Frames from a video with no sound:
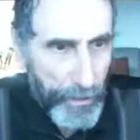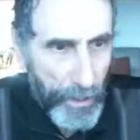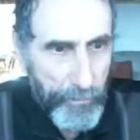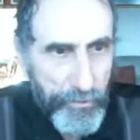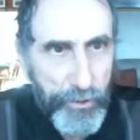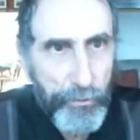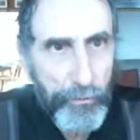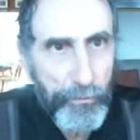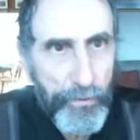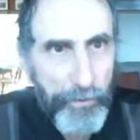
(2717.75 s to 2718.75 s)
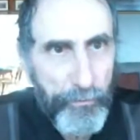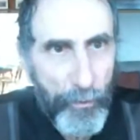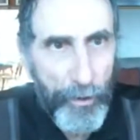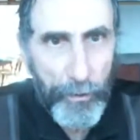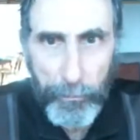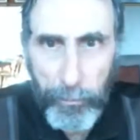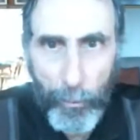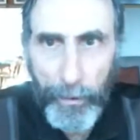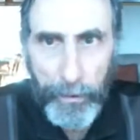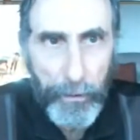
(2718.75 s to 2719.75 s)
I want to come to the final
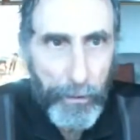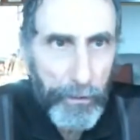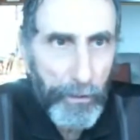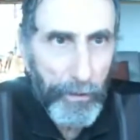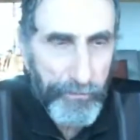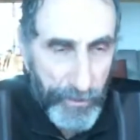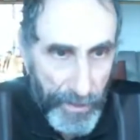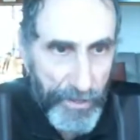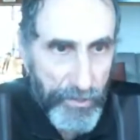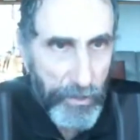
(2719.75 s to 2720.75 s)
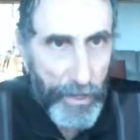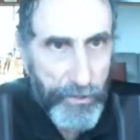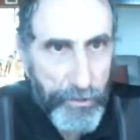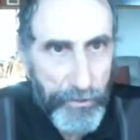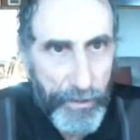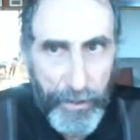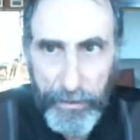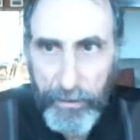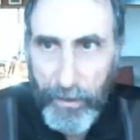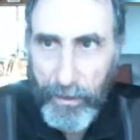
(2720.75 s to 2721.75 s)
point of today's lecture,
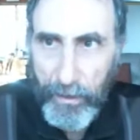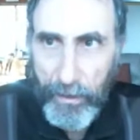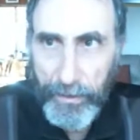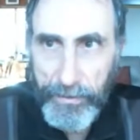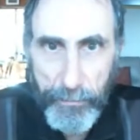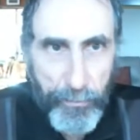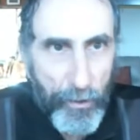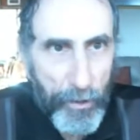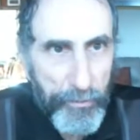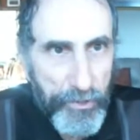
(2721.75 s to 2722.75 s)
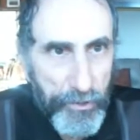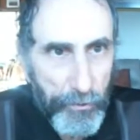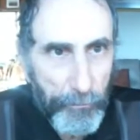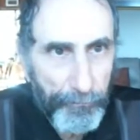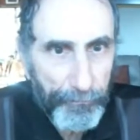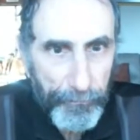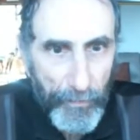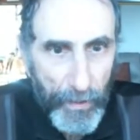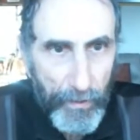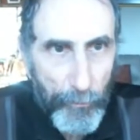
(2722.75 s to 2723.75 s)
and I did promise you
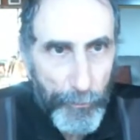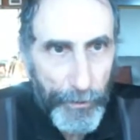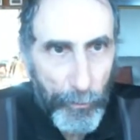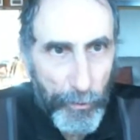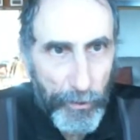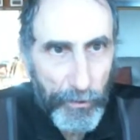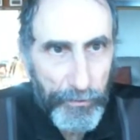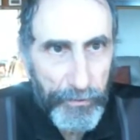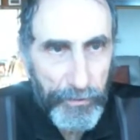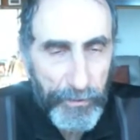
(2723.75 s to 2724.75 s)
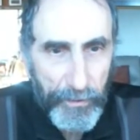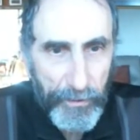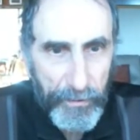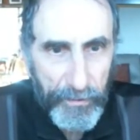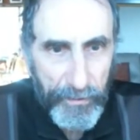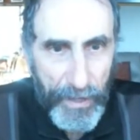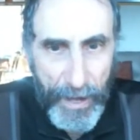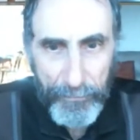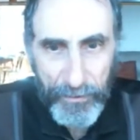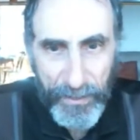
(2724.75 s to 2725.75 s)
real world
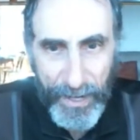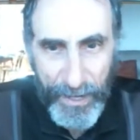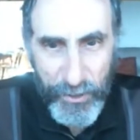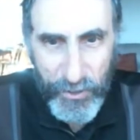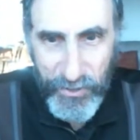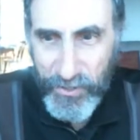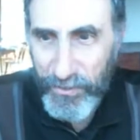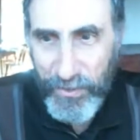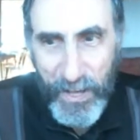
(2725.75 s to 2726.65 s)
applications.